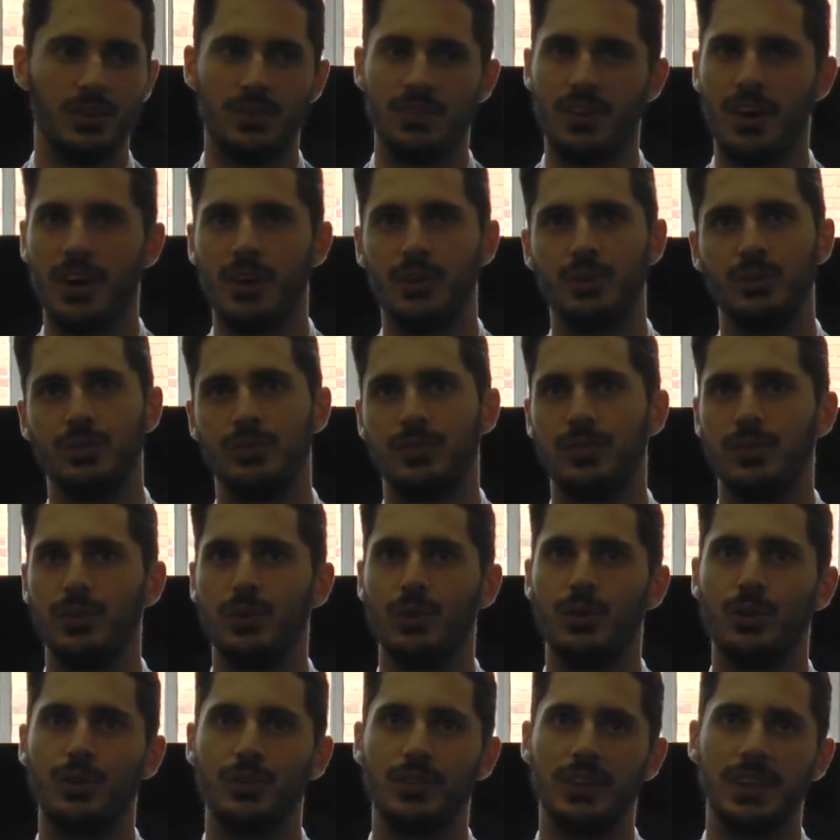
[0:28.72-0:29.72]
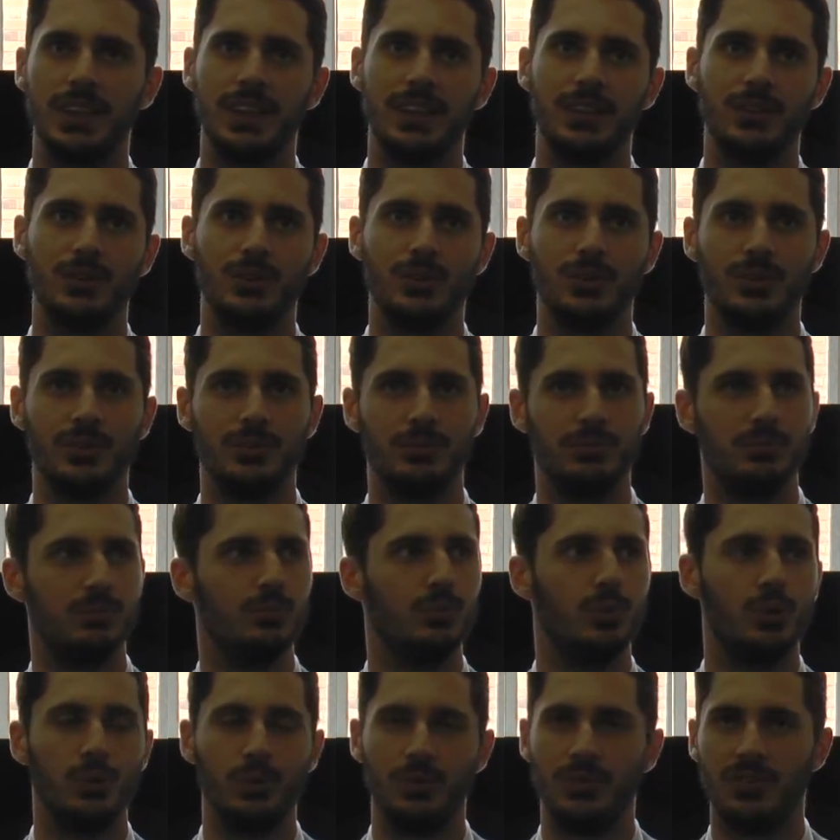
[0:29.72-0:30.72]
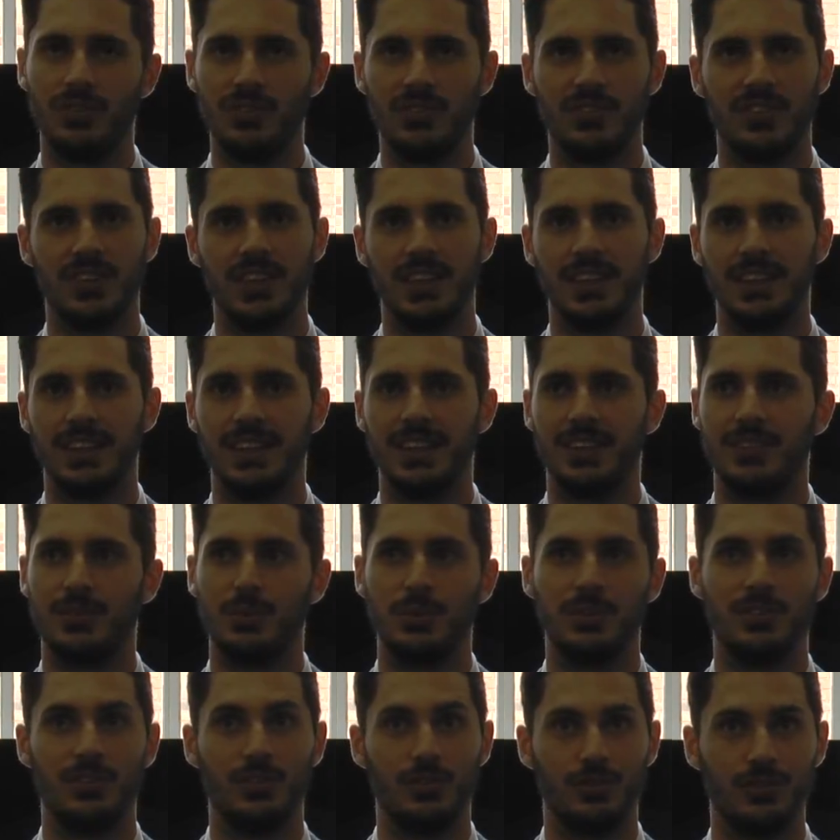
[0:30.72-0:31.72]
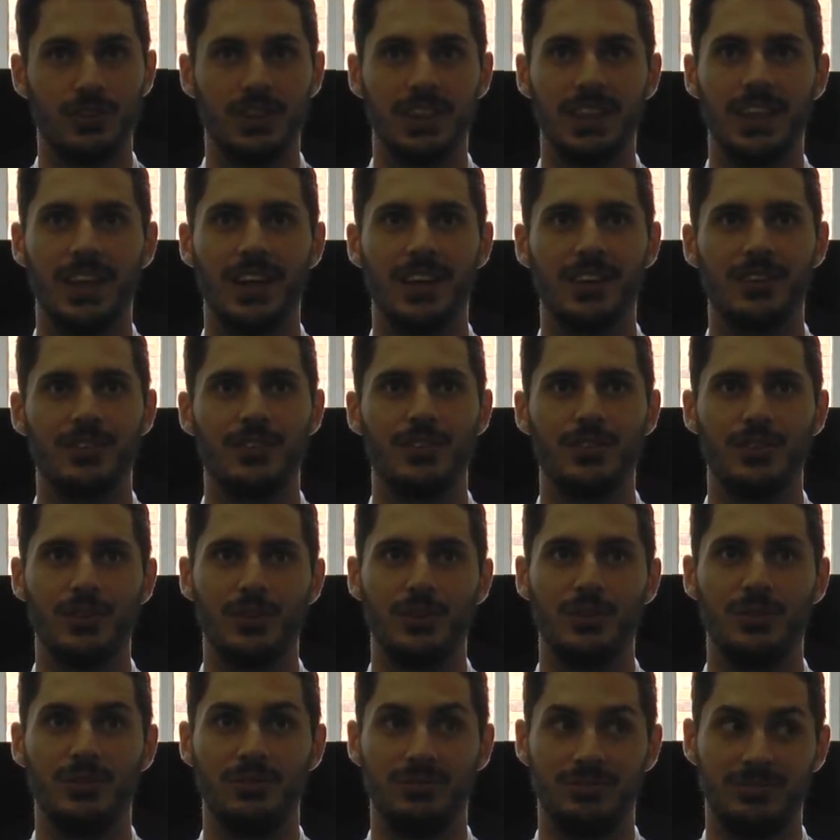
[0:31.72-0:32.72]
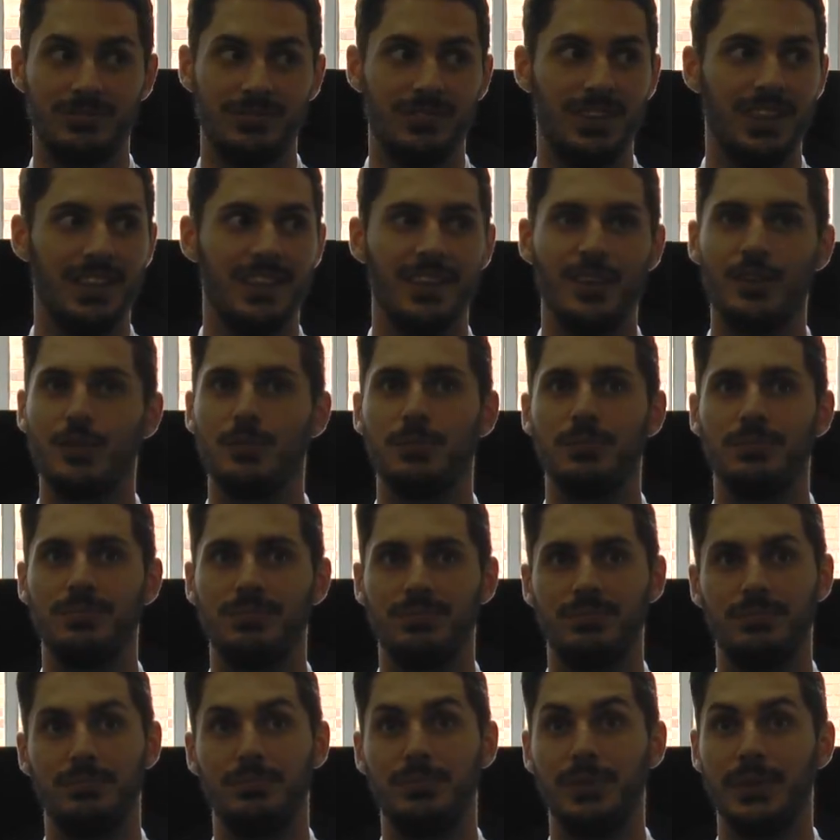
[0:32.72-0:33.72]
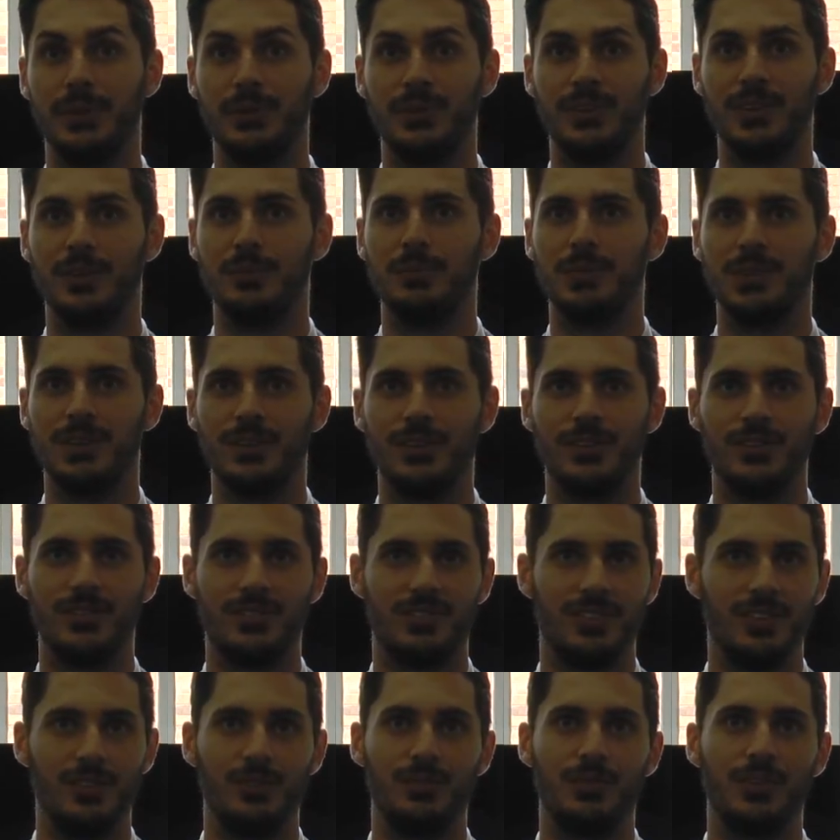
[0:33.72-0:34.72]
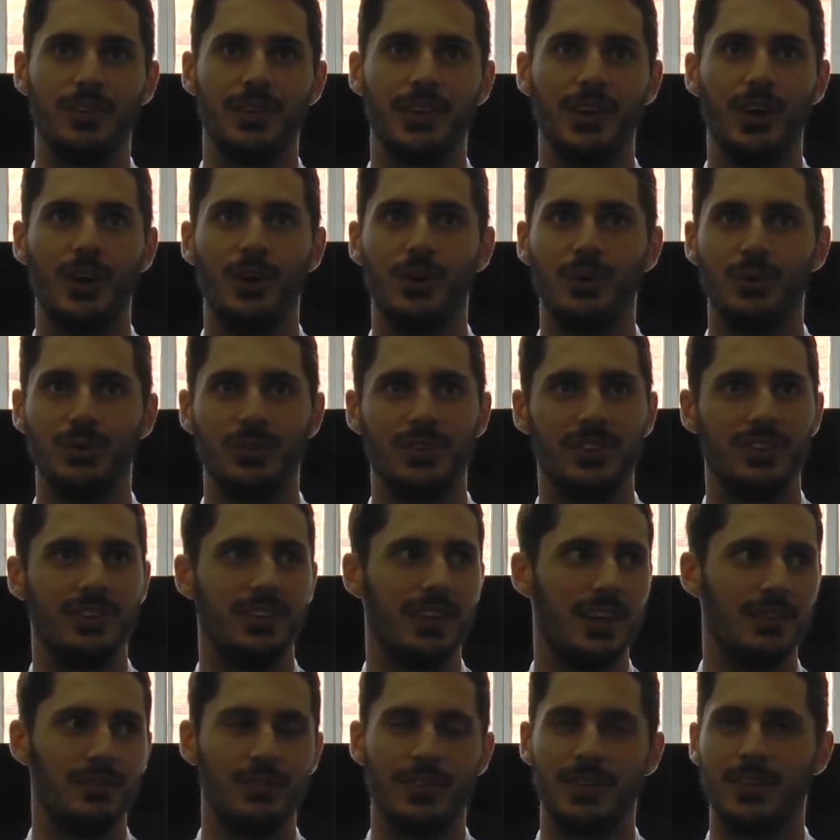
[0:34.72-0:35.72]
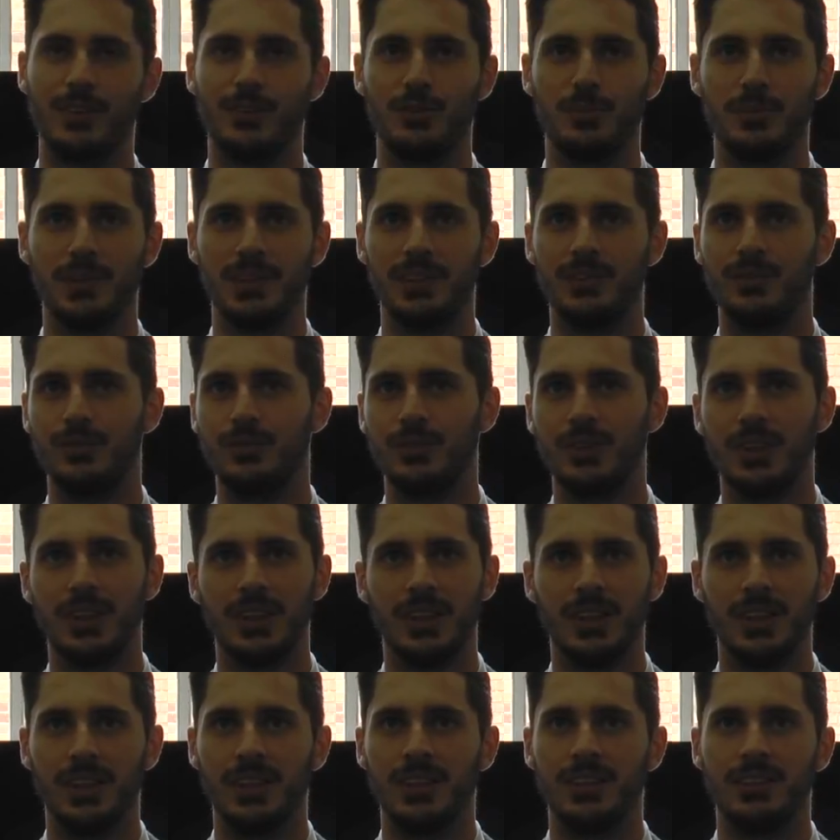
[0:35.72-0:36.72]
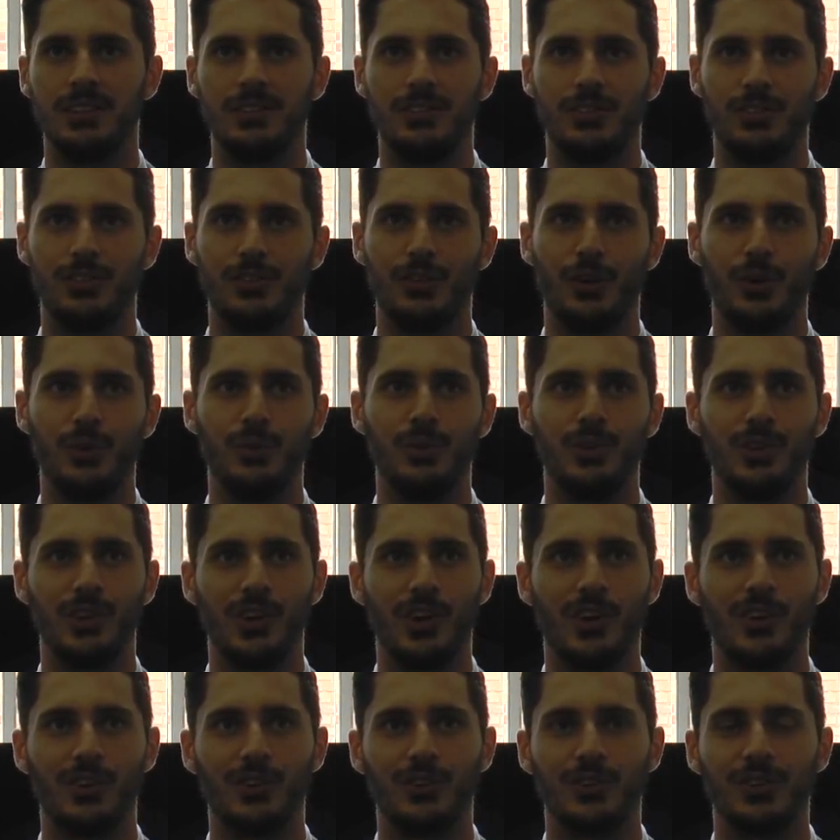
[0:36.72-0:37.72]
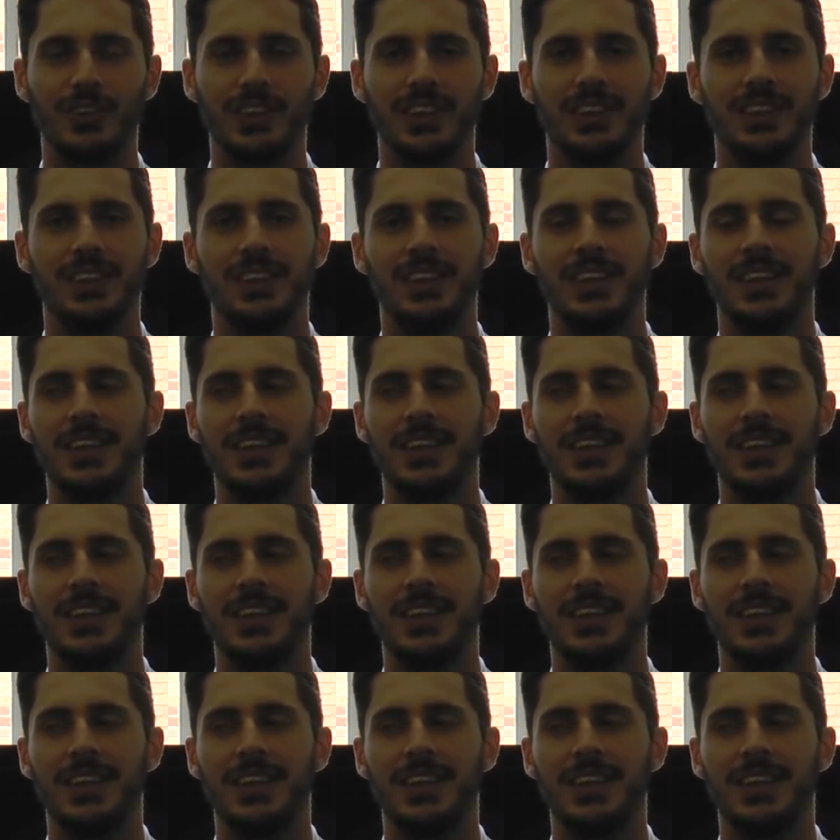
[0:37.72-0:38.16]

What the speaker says: tiled flooring or walls and ceilings, which is really hard to do in this building because it's very old and everything's made of stone and concrete,